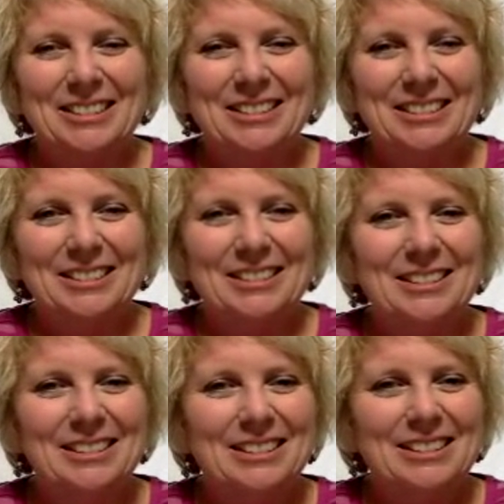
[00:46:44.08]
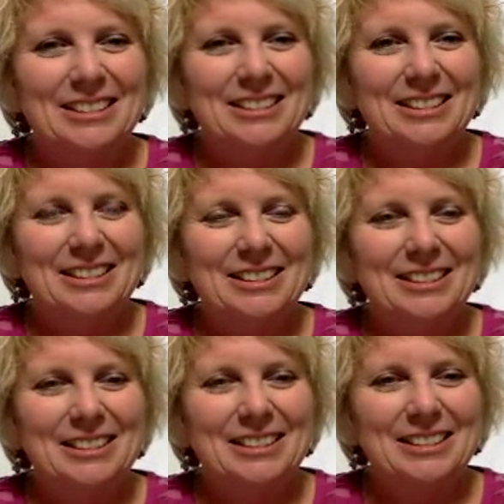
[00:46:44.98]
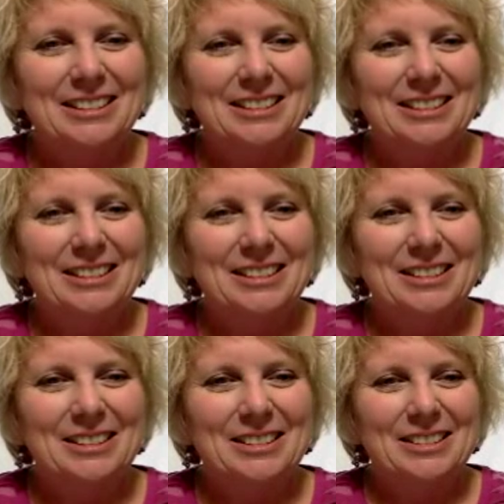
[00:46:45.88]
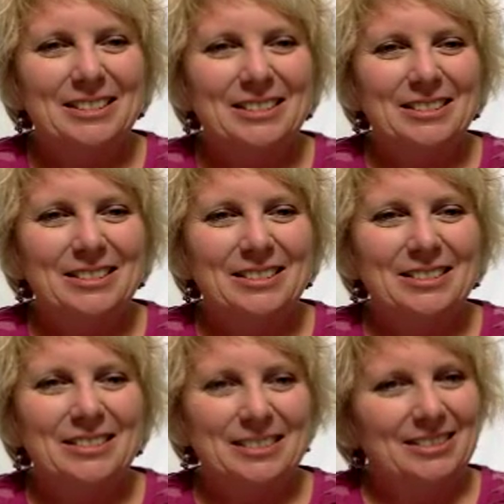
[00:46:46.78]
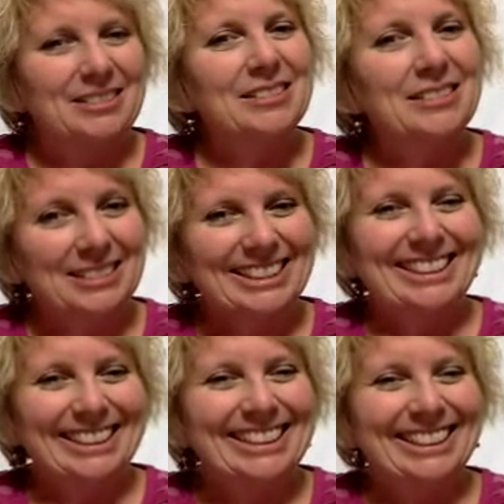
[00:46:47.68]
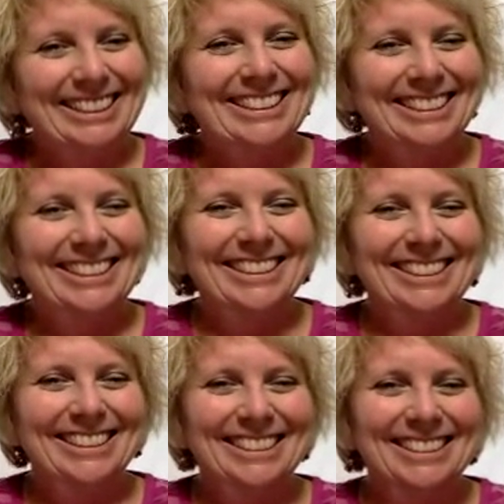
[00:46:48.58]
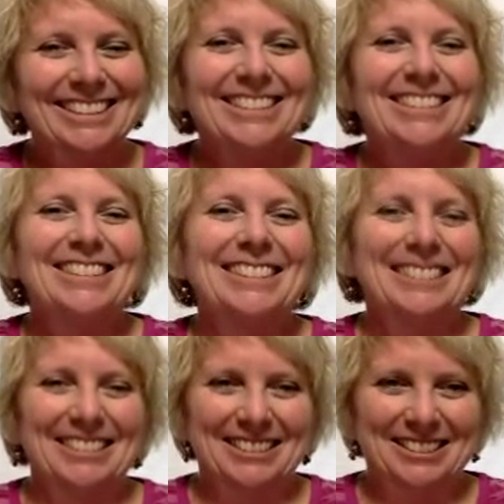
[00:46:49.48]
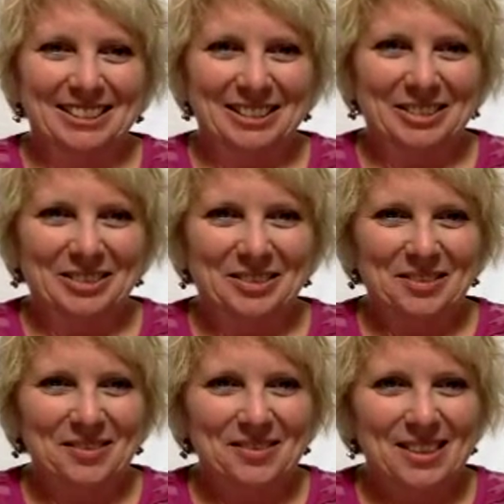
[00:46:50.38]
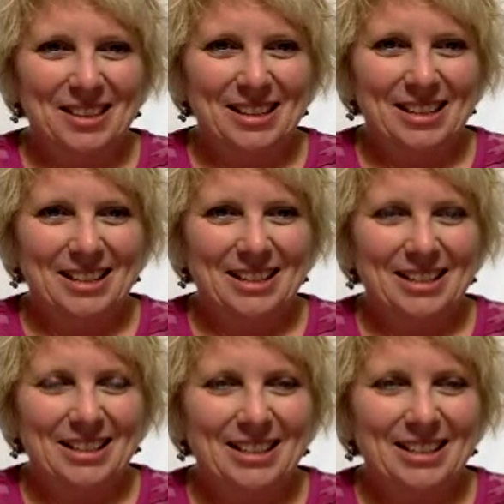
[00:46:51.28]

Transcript: [no speech]